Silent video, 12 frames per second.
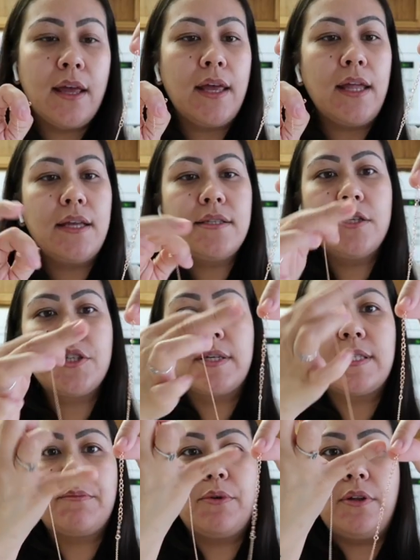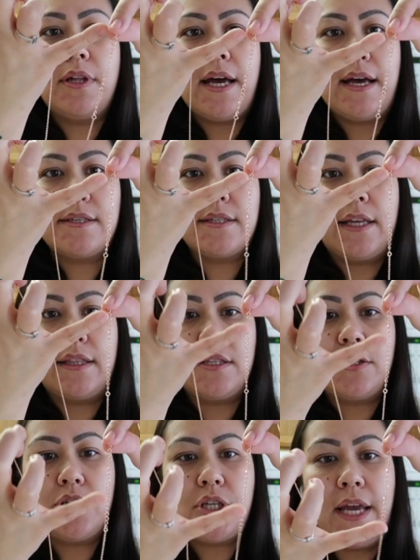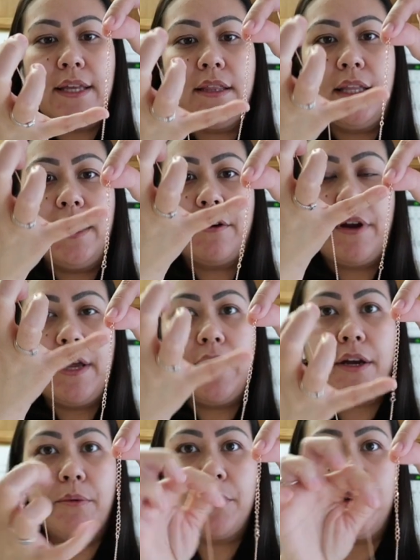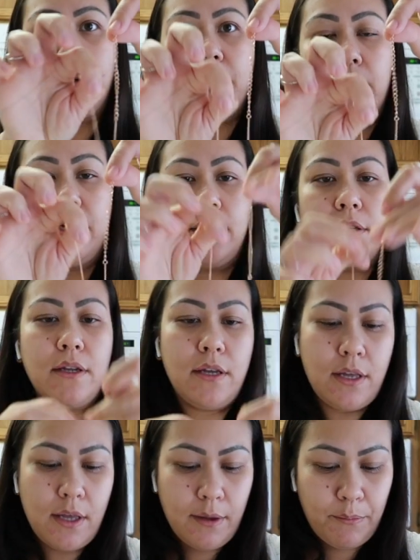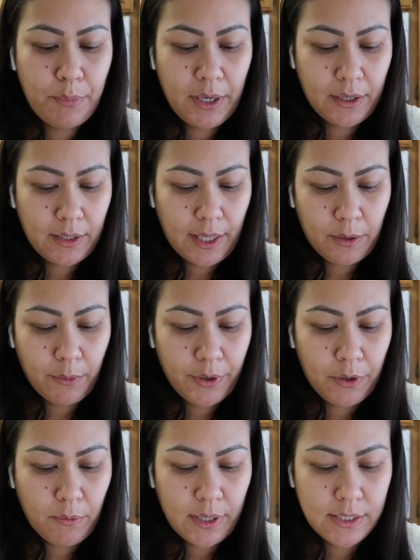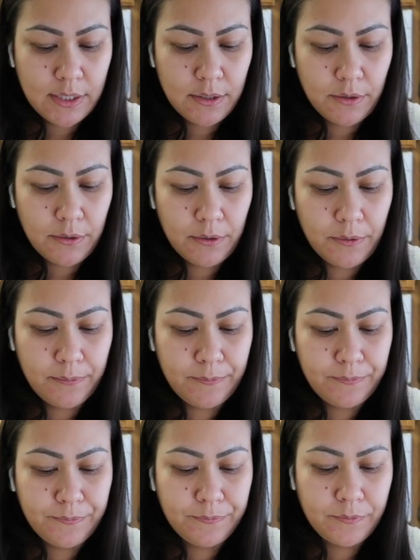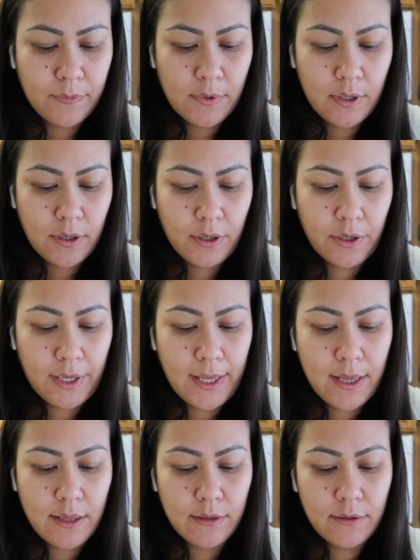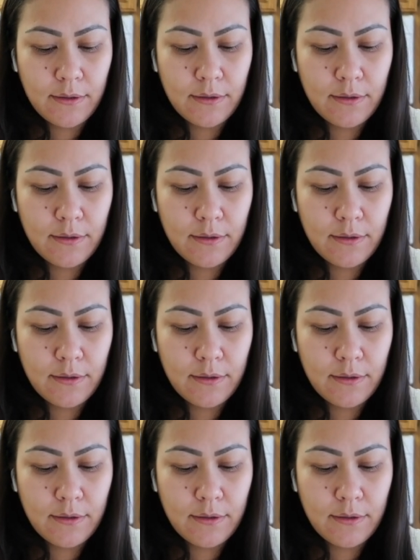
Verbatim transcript: It is adjustable. It has like this chain link right here where you can pick like where you want to hook it.